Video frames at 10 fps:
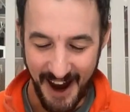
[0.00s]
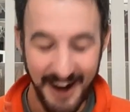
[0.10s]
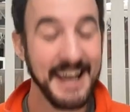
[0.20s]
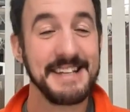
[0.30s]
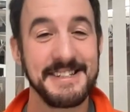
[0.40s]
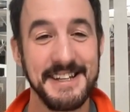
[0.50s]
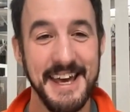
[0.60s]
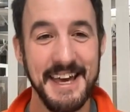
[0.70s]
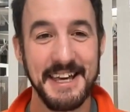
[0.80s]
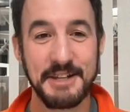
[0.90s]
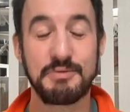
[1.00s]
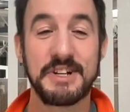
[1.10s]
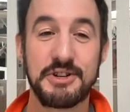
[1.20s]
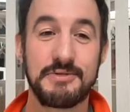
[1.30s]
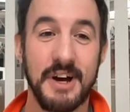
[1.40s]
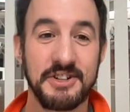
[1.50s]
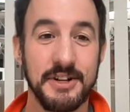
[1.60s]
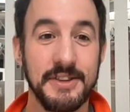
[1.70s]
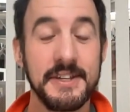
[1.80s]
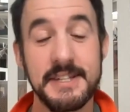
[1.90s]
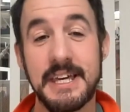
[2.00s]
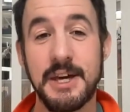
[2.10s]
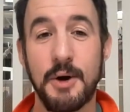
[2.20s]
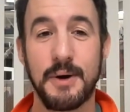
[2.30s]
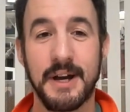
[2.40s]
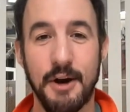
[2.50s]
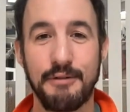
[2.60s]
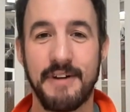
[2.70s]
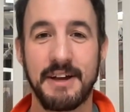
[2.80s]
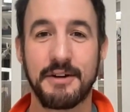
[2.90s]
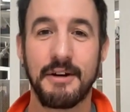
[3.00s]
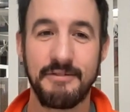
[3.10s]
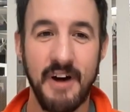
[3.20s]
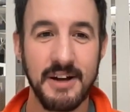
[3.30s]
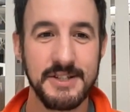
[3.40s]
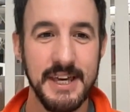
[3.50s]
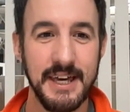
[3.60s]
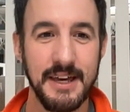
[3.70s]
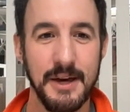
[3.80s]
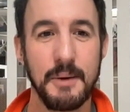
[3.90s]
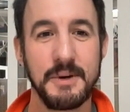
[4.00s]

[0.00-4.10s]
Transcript: Our guest today is Rodger, the CEO and co-founder of Voxgig,